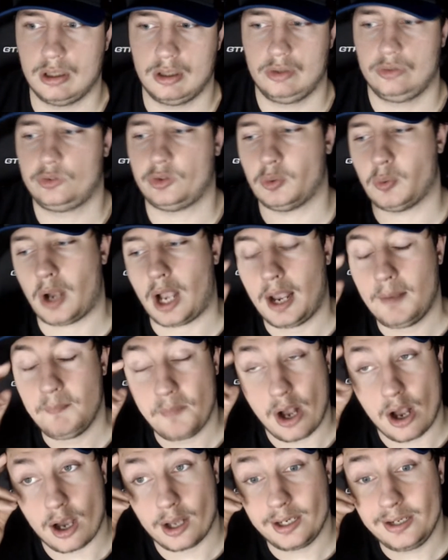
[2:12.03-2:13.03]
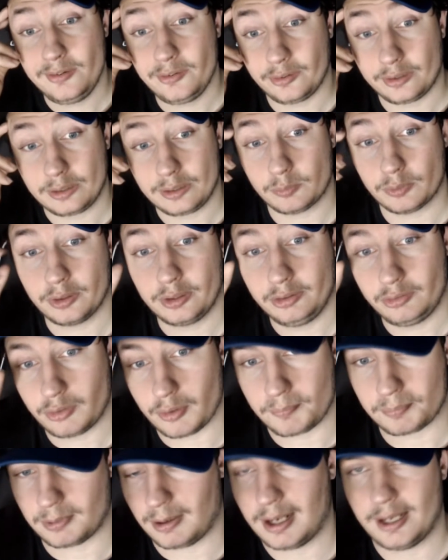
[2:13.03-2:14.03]
So I'm honestly really
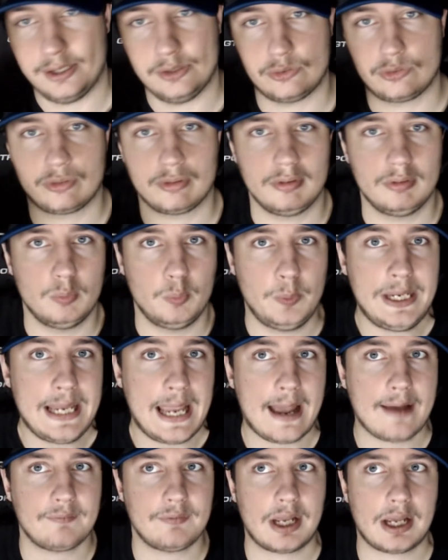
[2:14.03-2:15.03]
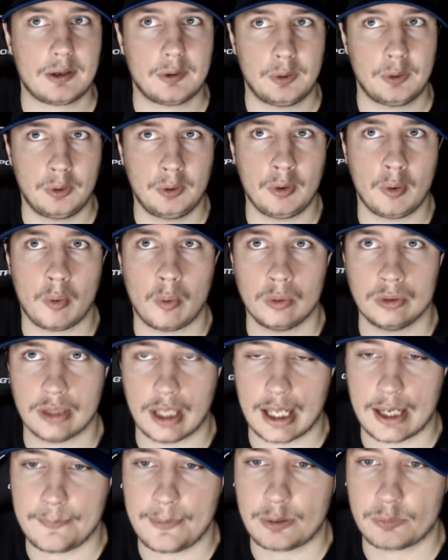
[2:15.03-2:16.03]
surprised we have not heard a whole
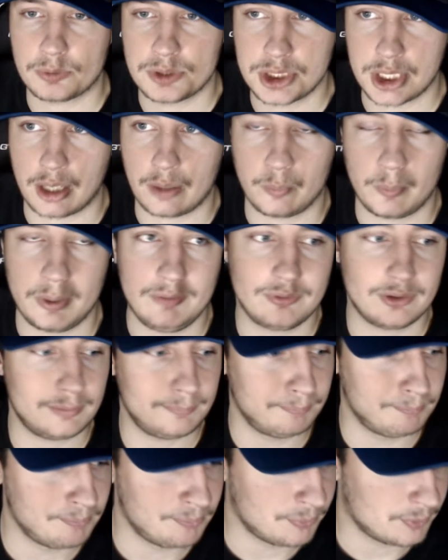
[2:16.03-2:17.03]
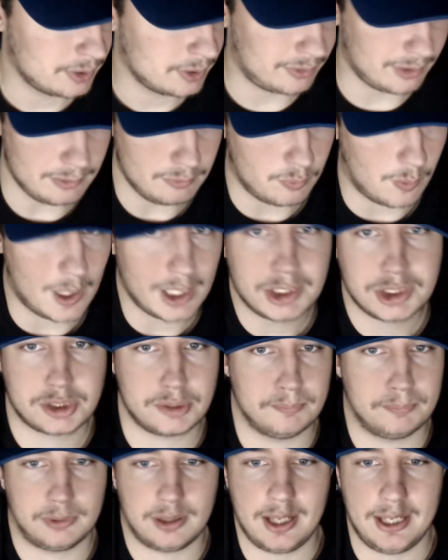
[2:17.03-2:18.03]
lot about Rashad Weaver, because I've watched
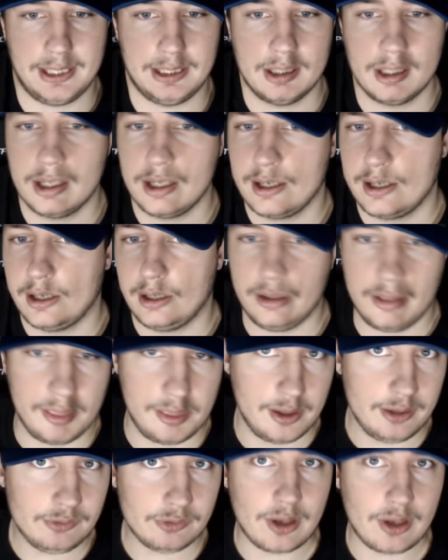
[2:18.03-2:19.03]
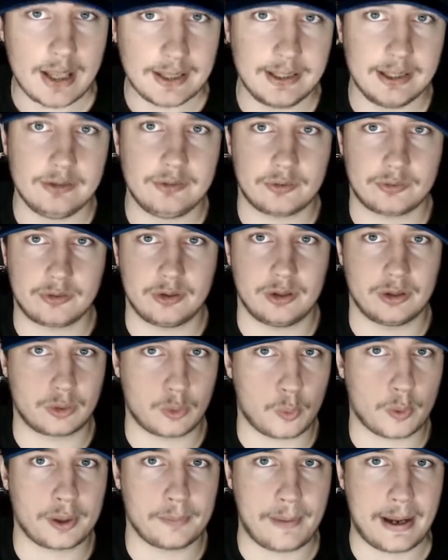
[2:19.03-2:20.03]
him play. This guy gets to the
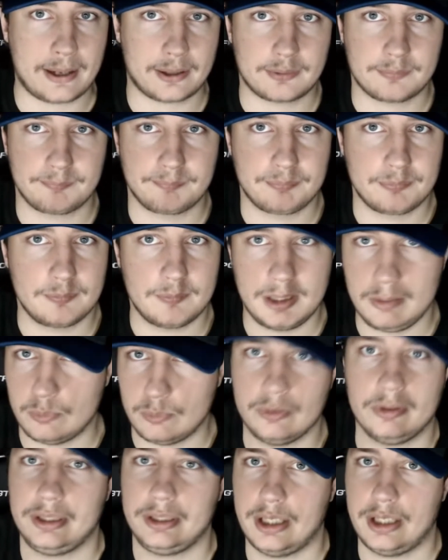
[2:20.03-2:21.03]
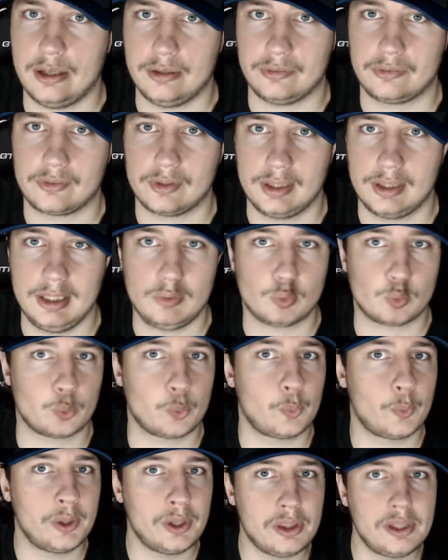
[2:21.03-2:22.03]
quarterback. He really does. He's
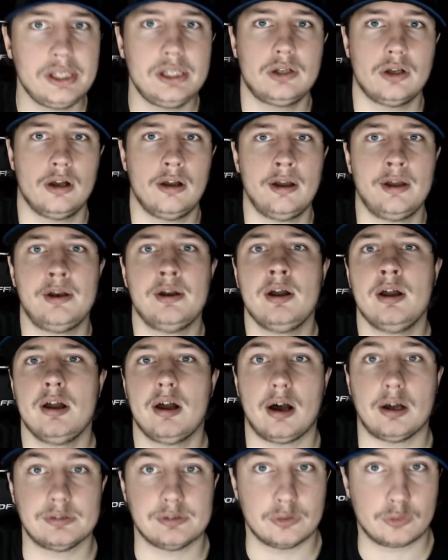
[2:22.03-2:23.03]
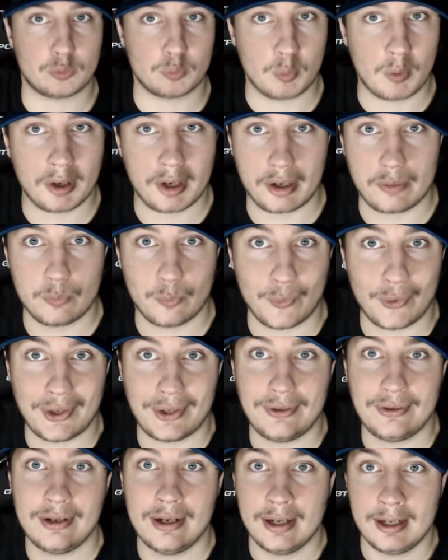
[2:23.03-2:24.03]
really good on those
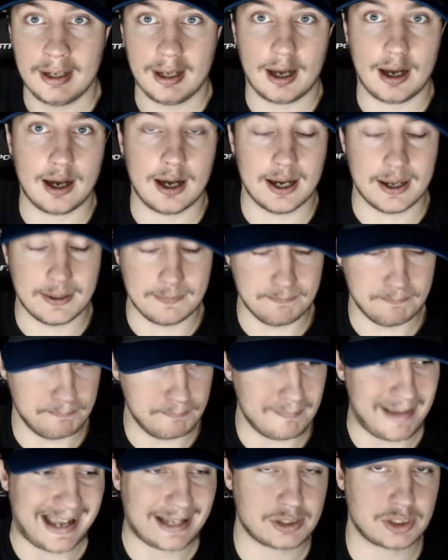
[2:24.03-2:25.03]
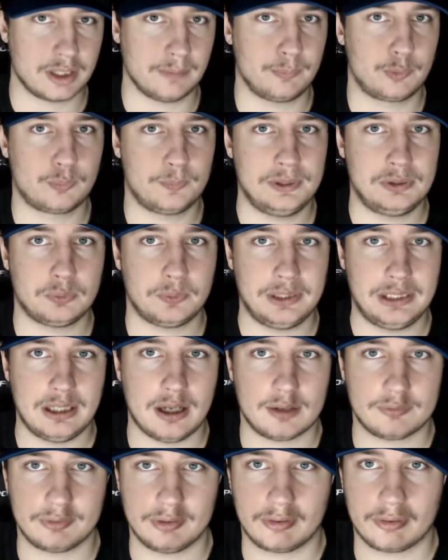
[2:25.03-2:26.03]
one-on-one matchups between the
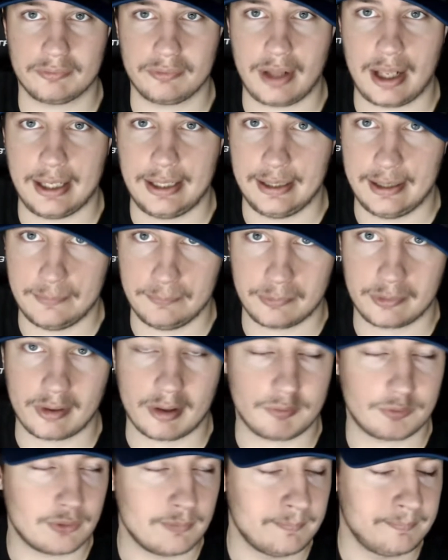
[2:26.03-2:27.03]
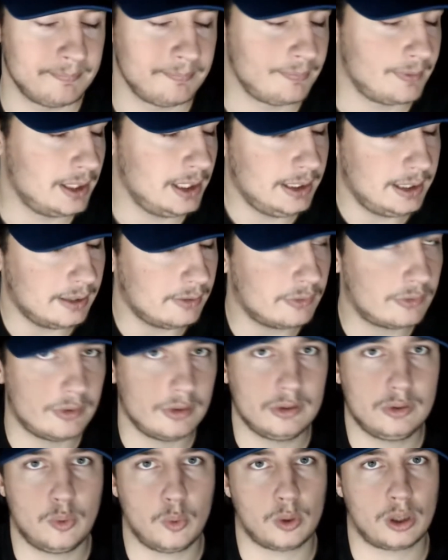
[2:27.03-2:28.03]
offensive line and himself. He gets to
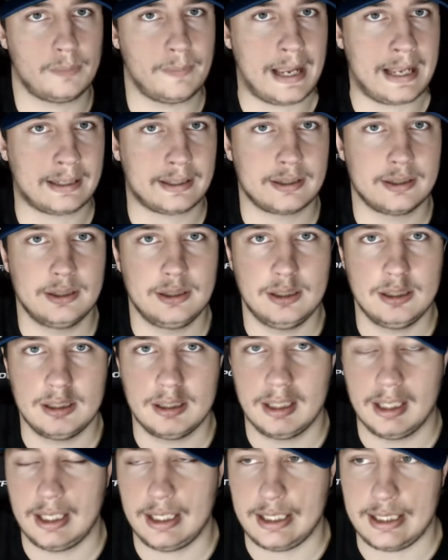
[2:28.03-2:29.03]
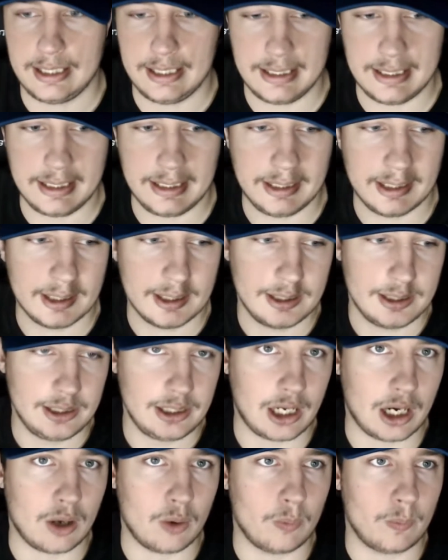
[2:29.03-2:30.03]
the quarterback. He,
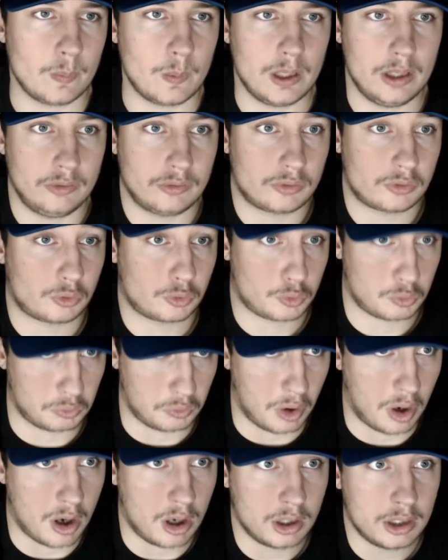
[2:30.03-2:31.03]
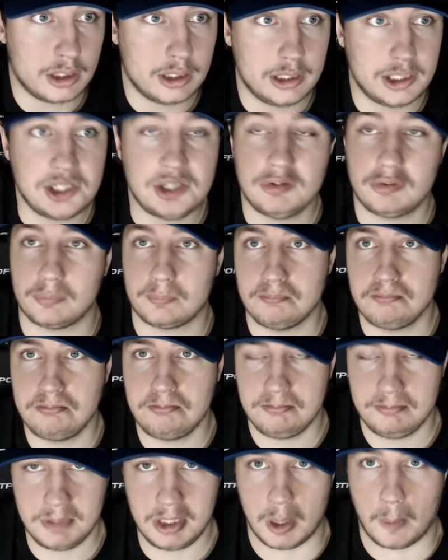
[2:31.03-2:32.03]
you know, is strong. He's,
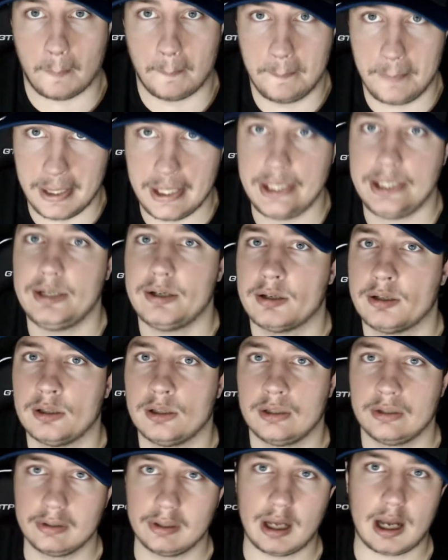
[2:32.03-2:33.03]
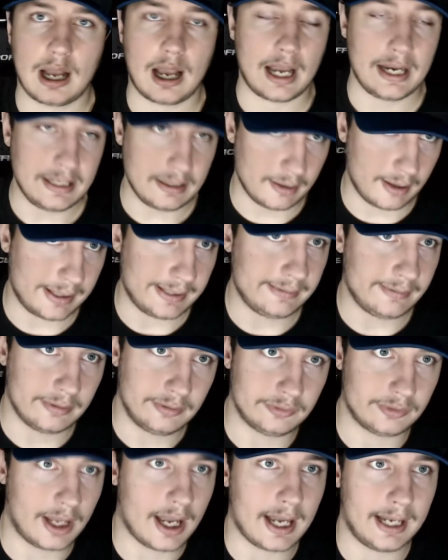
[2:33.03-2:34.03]
you know, big. I like
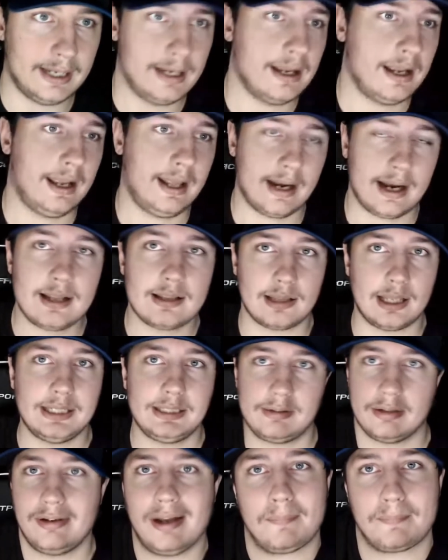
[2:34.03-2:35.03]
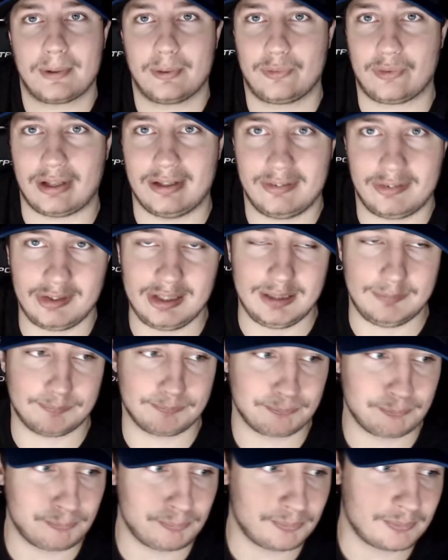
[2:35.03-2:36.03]
this guy, and I like the numbers I see.
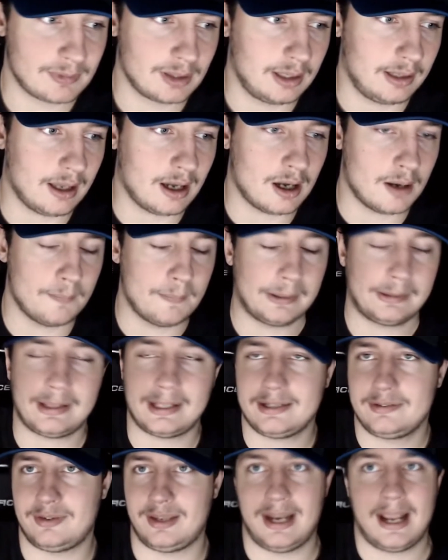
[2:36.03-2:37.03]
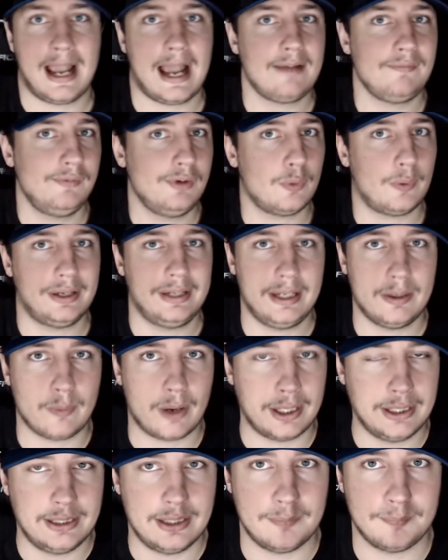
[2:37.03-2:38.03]
Like I said, I have no idea
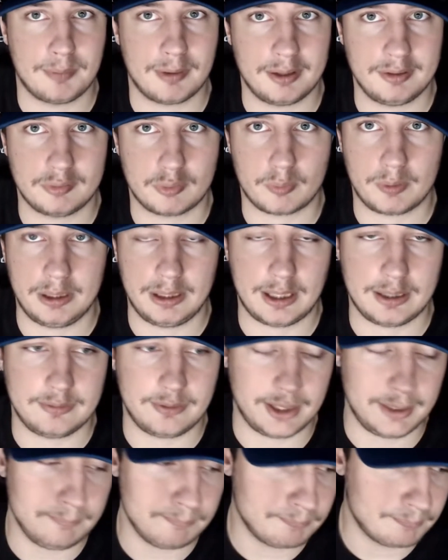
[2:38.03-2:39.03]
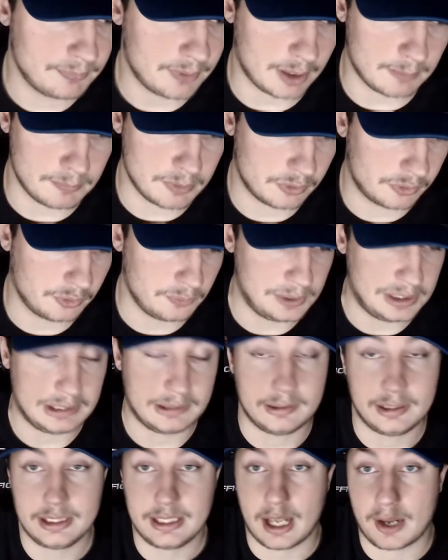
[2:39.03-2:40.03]
why he didn't play in 2019. I'm
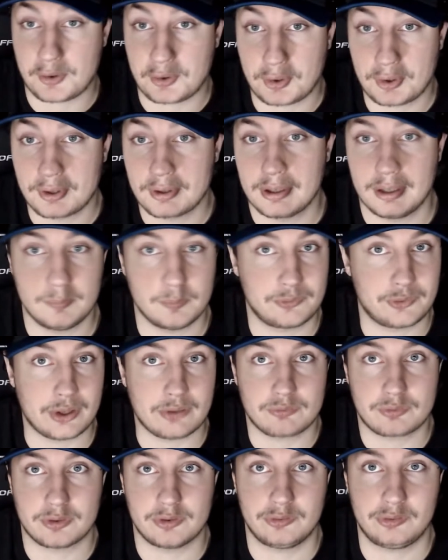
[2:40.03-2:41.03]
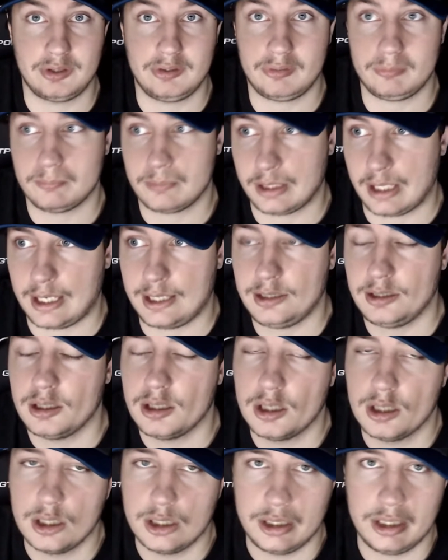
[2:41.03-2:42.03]
assuming he got hurt and was out for the season, but hey,
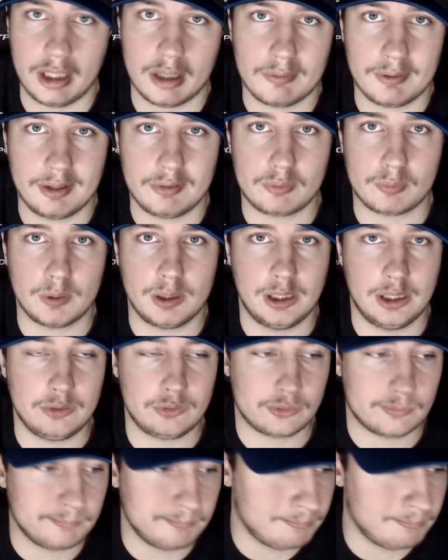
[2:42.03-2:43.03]
you know, it is what it is.